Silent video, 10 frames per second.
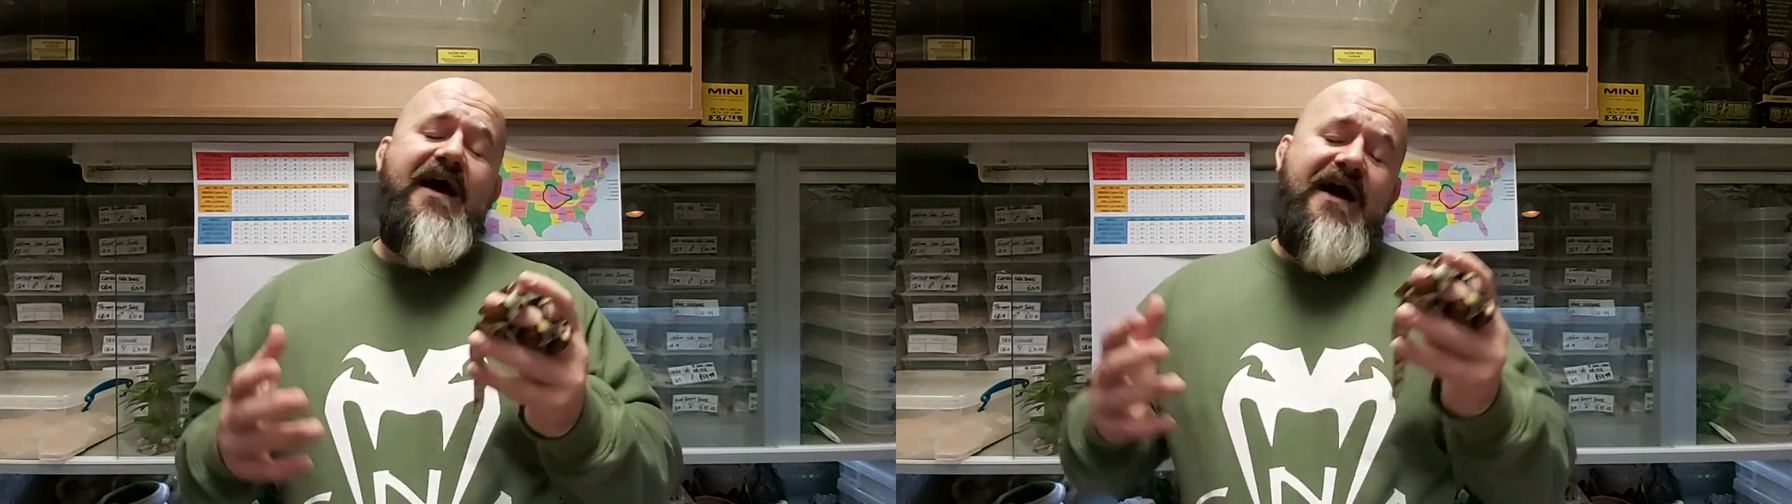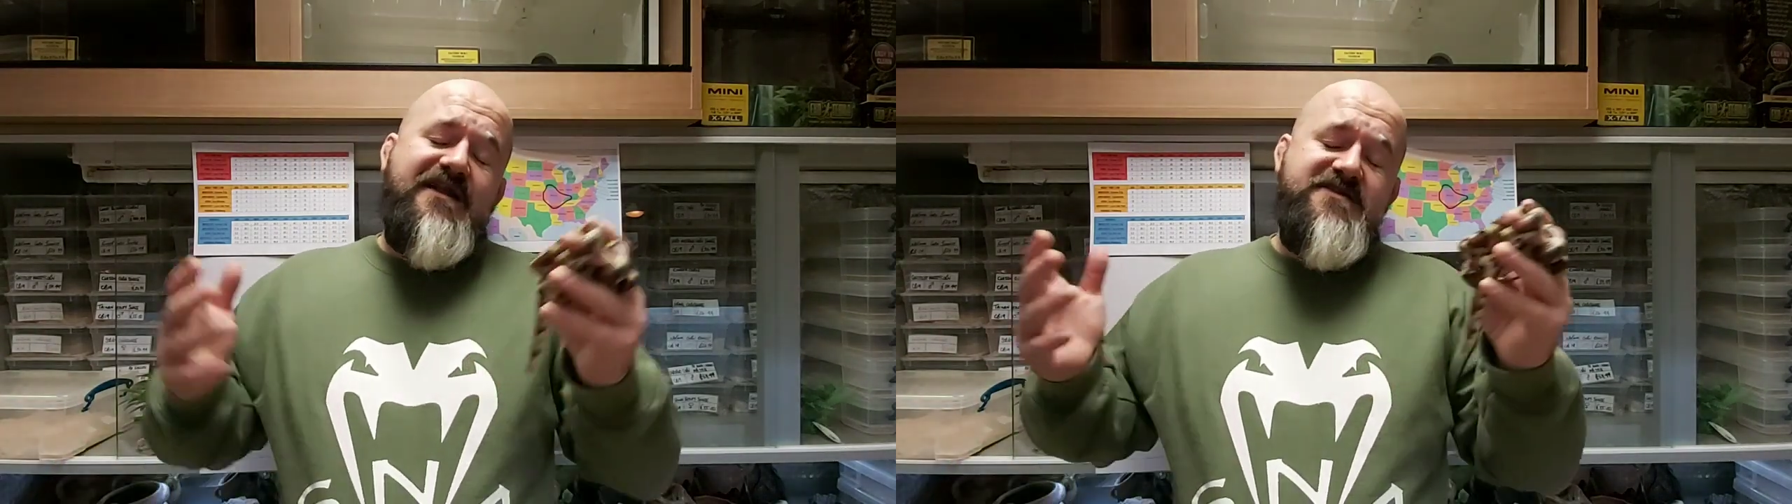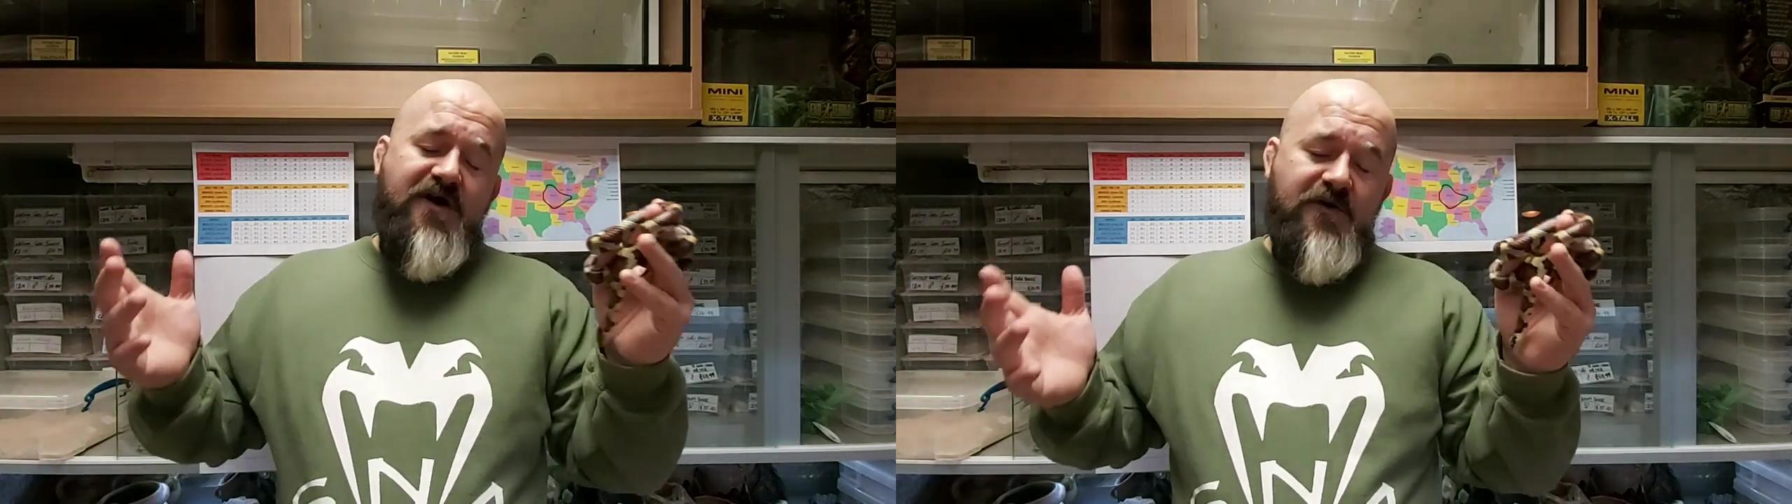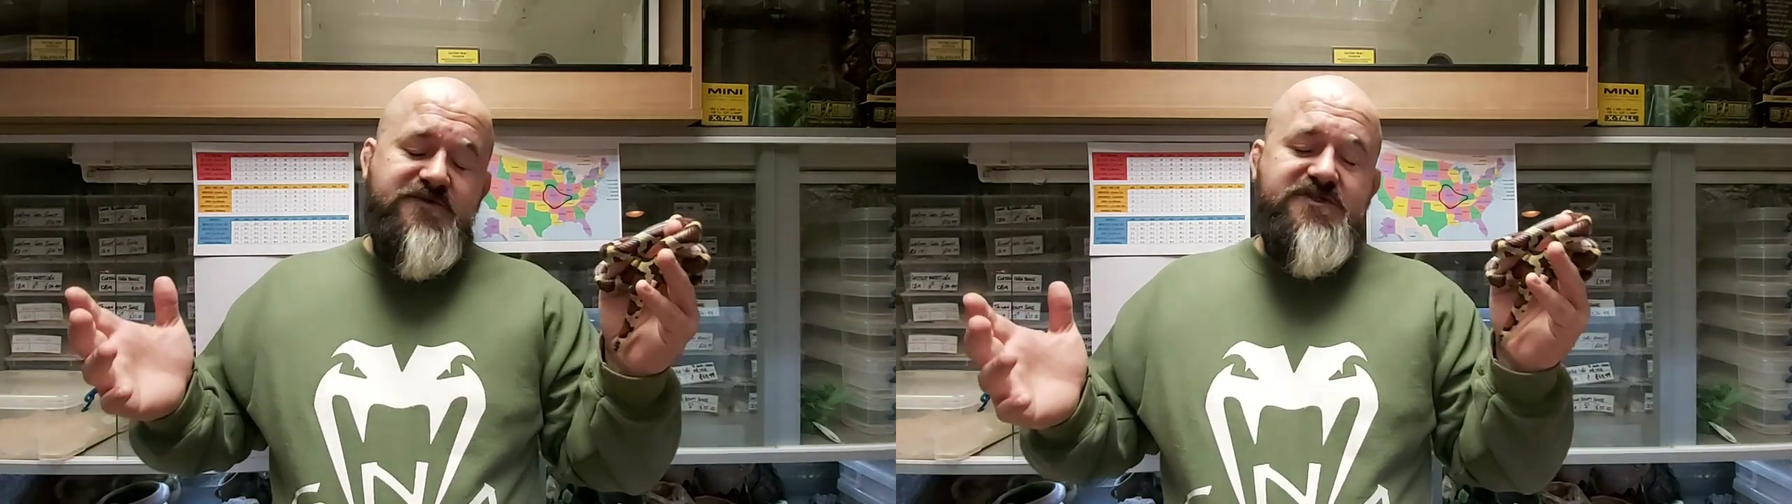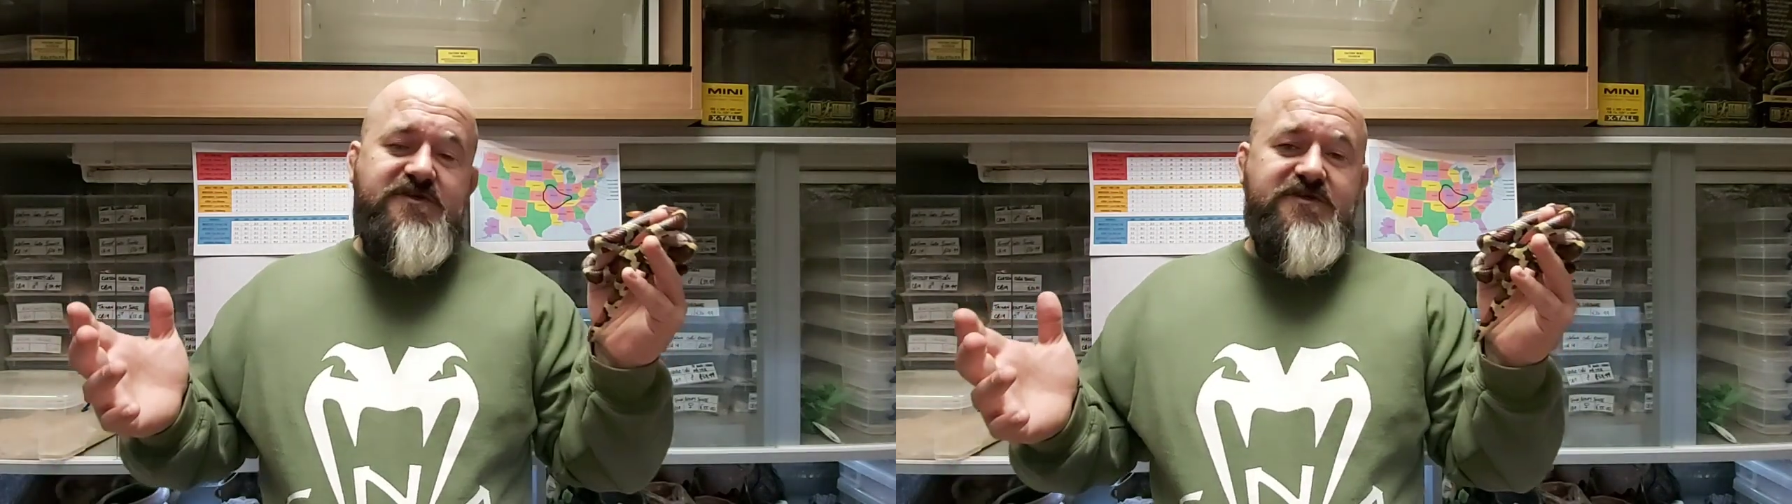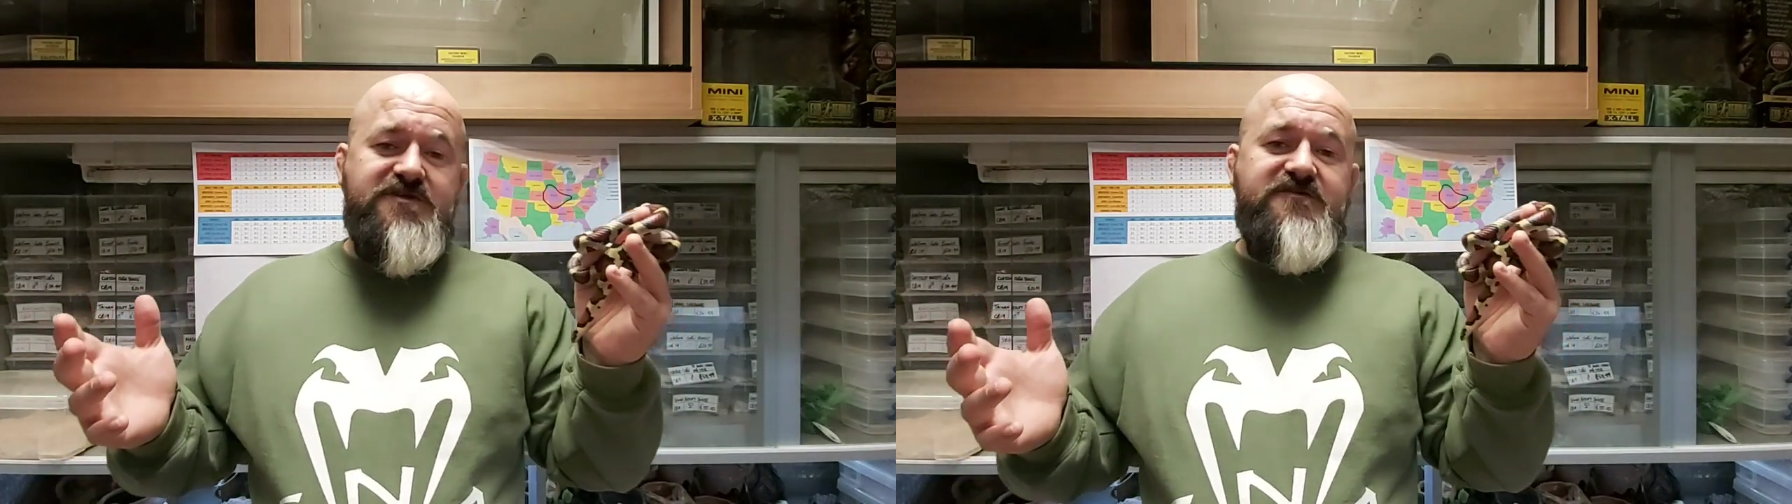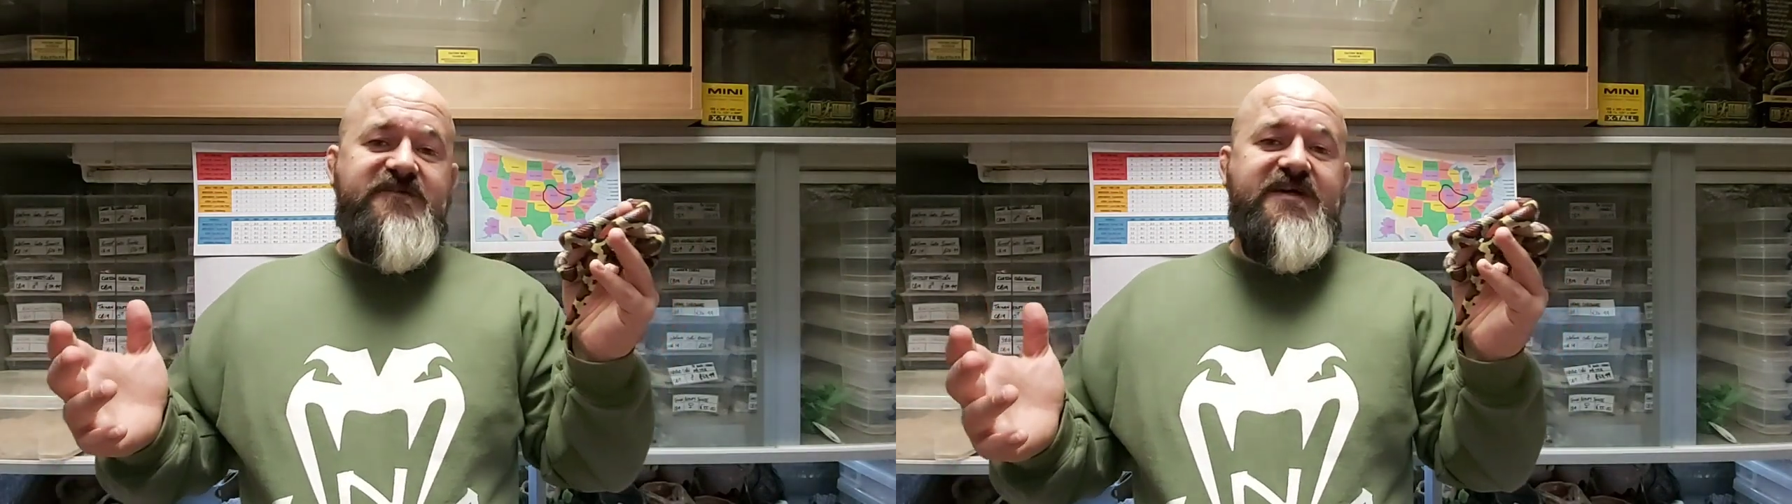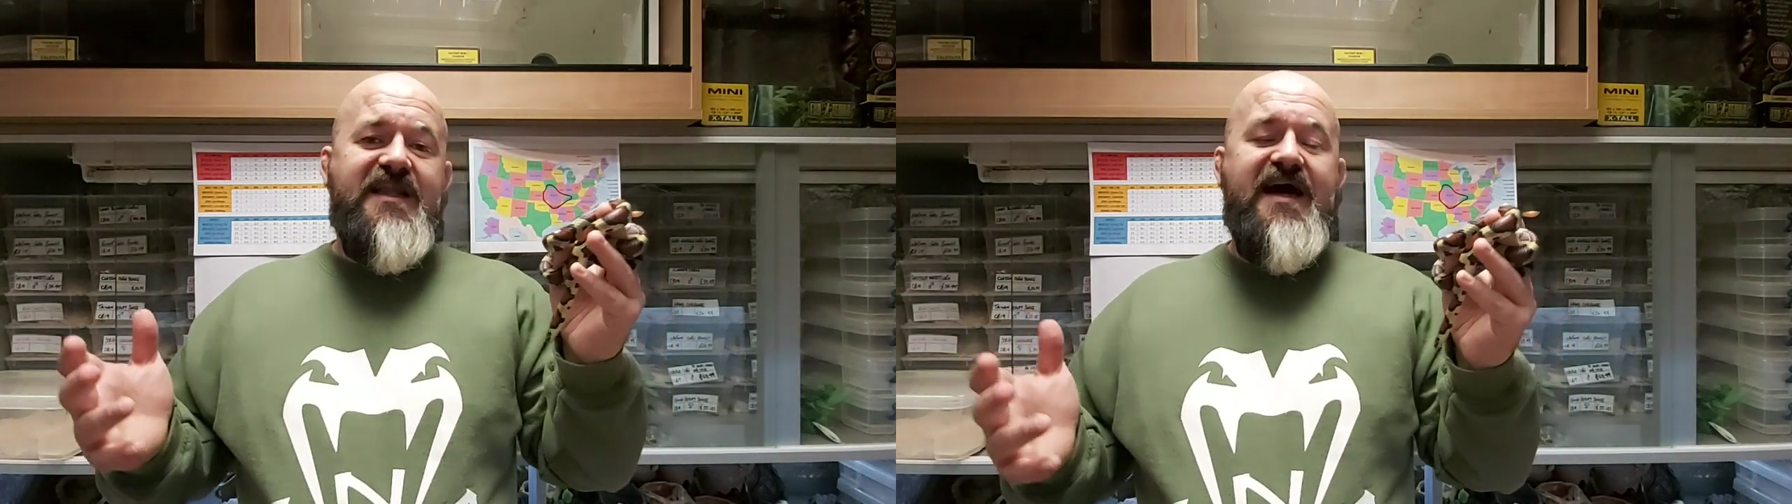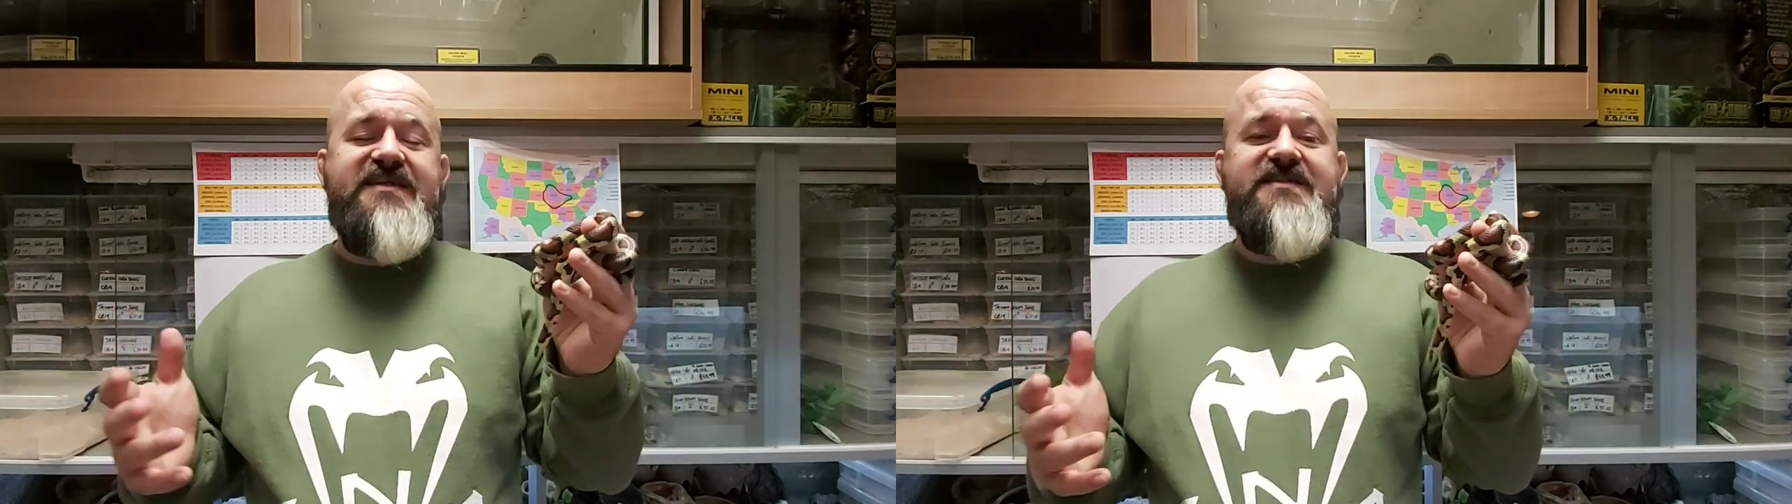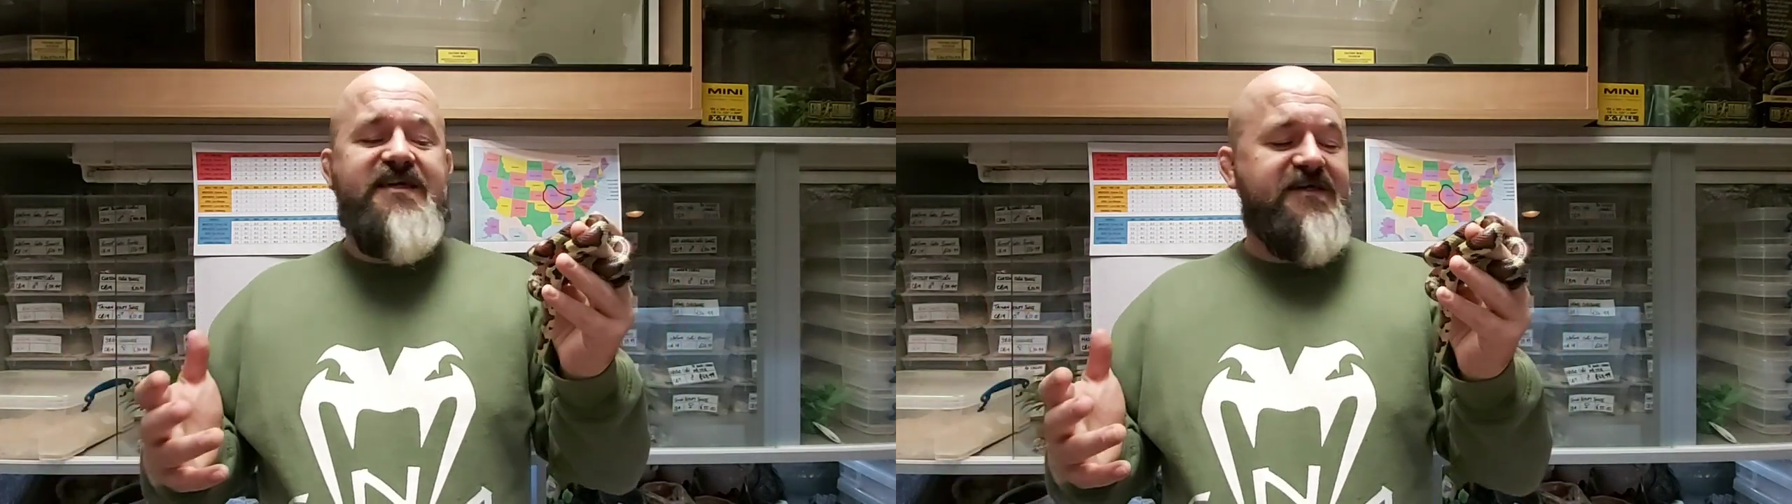and optional UV
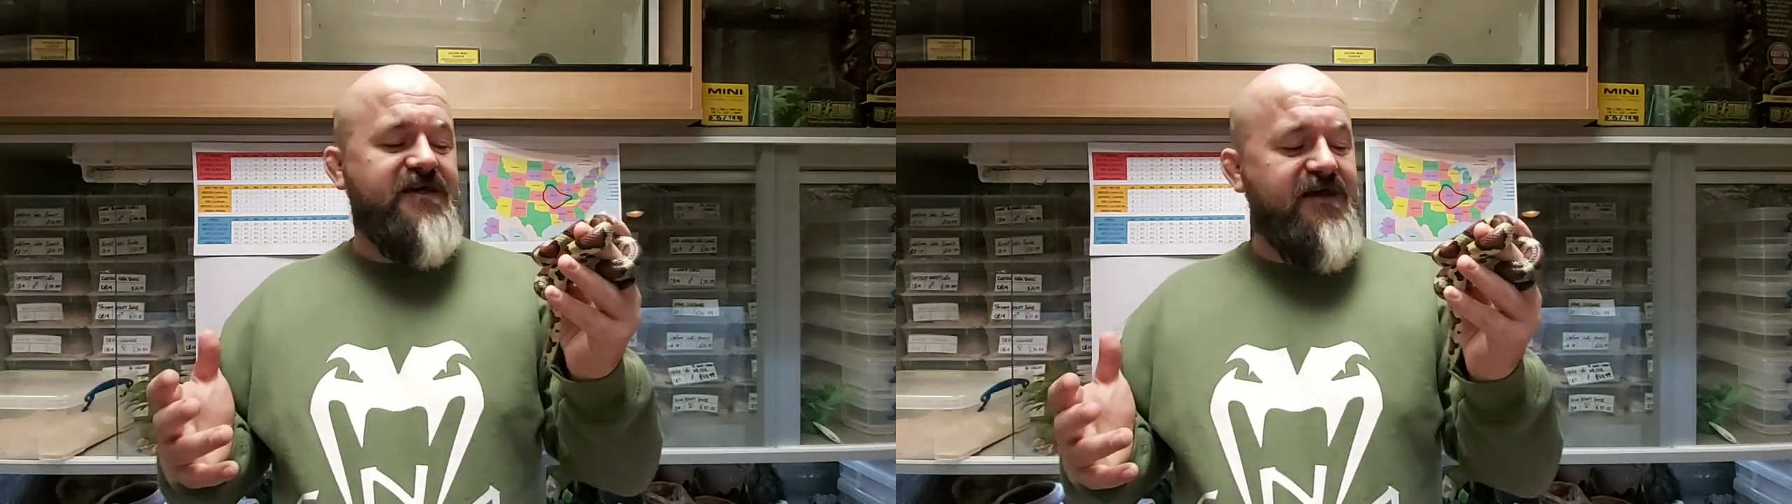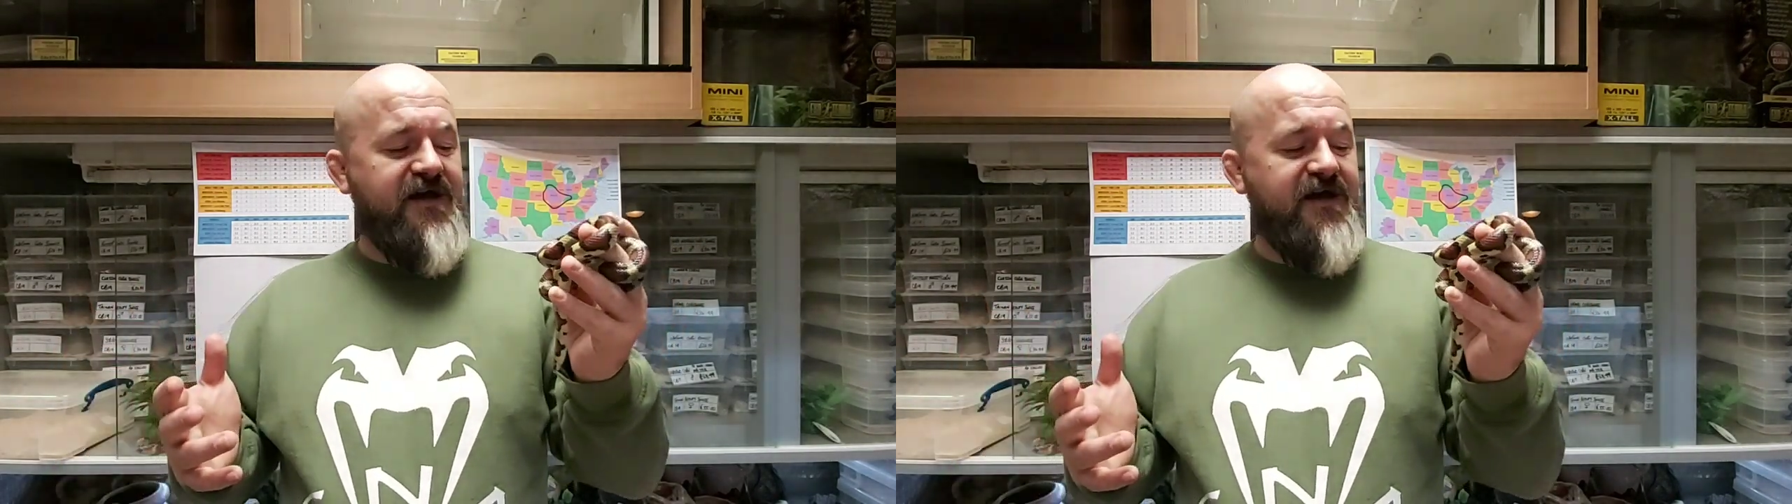lighting.